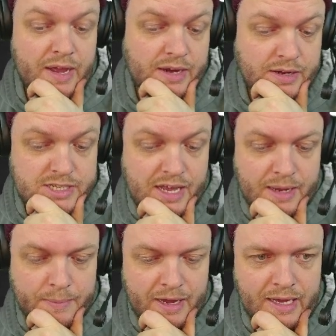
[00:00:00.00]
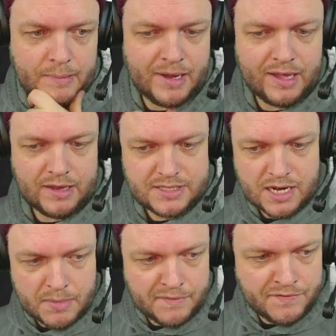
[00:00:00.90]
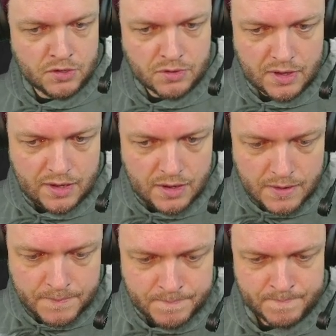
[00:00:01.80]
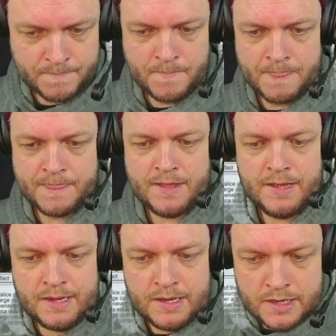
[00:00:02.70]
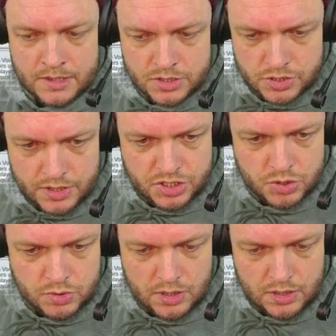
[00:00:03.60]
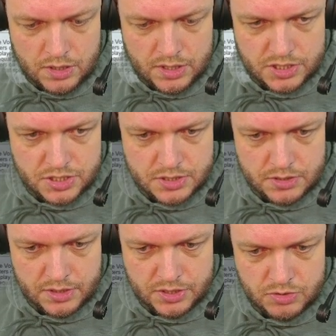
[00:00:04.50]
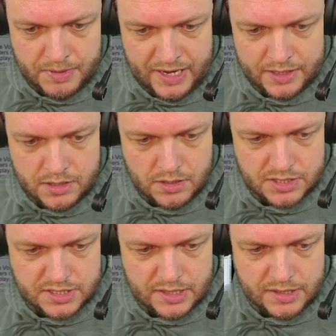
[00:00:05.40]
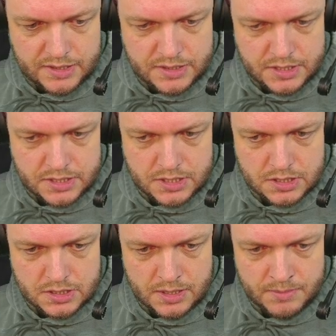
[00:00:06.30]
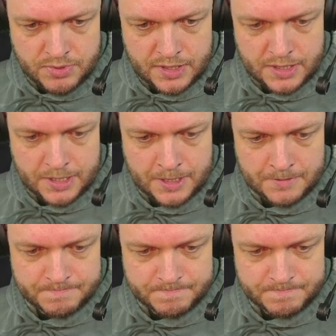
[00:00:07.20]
it looks like I'm getting mileage out of my Fury here. Drawing 2 cards, drawing 2 bad cards, that is. Imprinting.